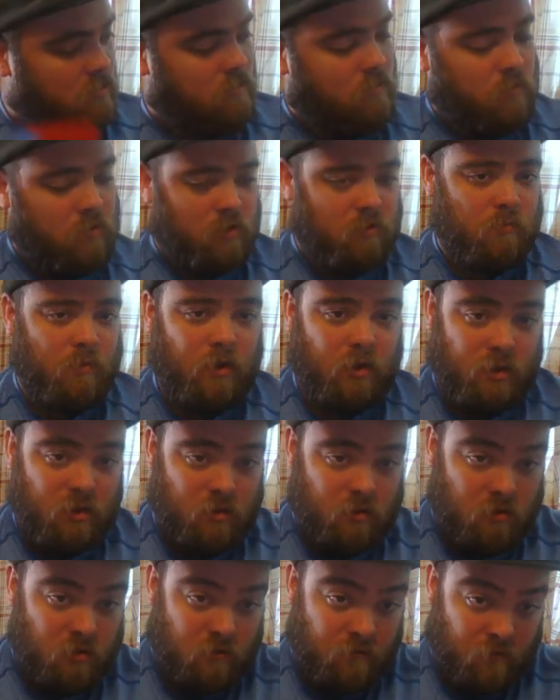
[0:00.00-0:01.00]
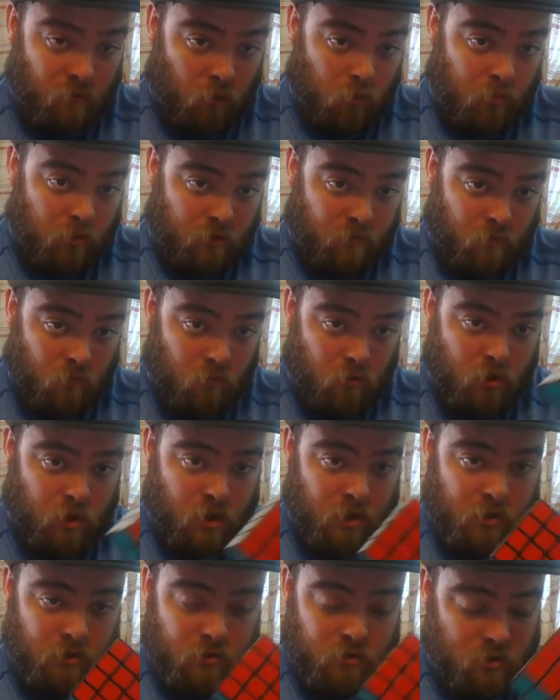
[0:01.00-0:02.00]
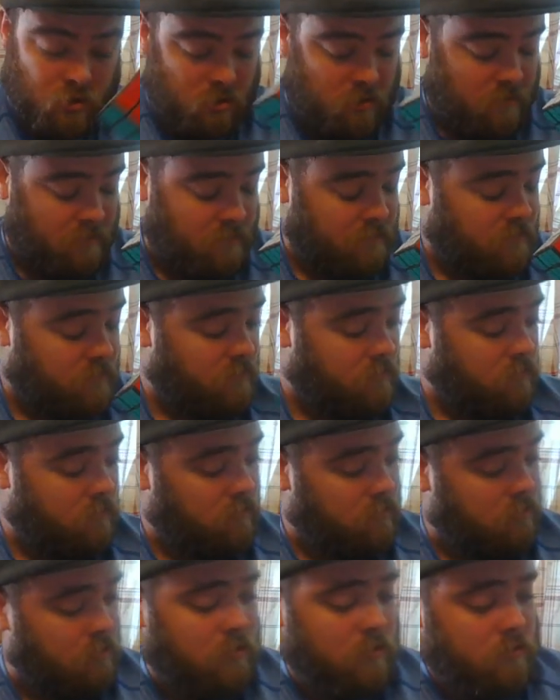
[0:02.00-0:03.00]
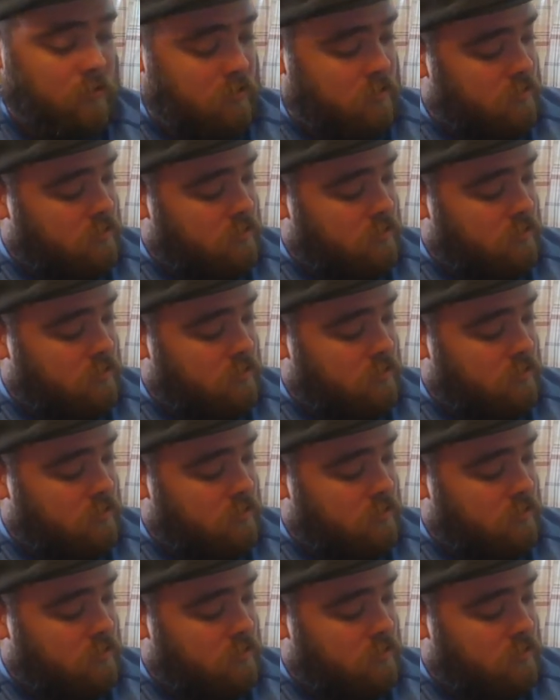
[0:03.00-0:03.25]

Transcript: which made the 4x4 kind of tough to learn.